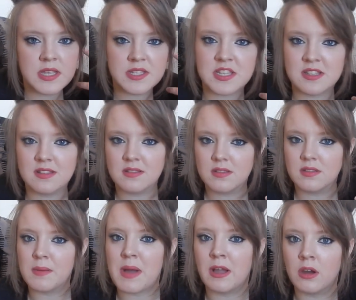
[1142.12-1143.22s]

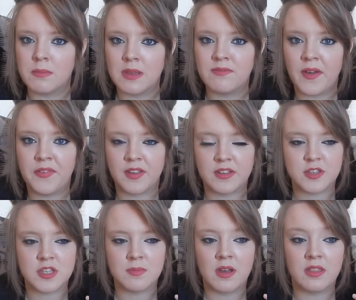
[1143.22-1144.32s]
Am I going to meet 5 seconds of
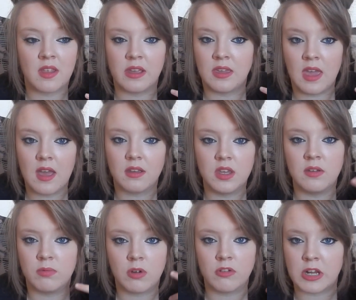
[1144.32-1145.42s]
summer? And they're like, yeah,
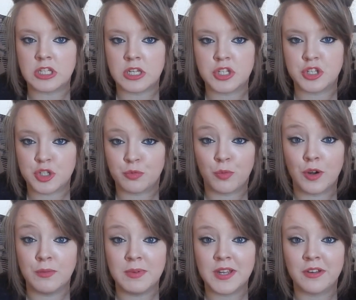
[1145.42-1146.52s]
congratulations, you've
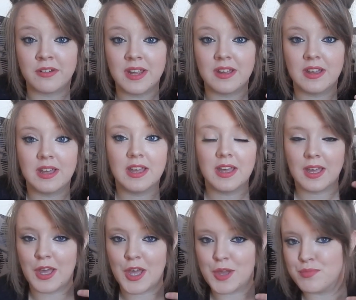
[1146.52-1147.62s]
won meet and greet.
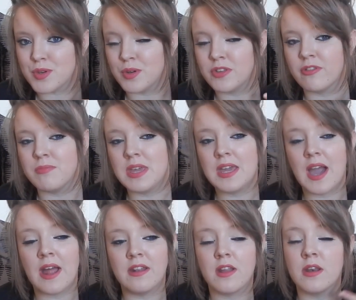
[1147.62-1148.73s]
So it's for me
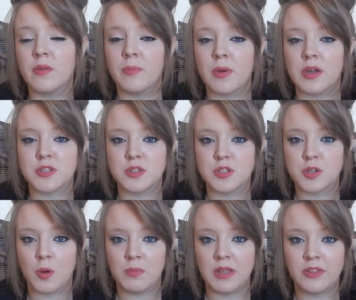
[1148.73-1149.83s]
and another person to
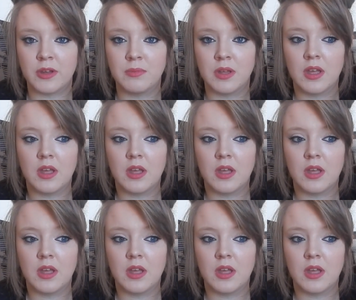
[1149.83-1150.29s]
go meet them.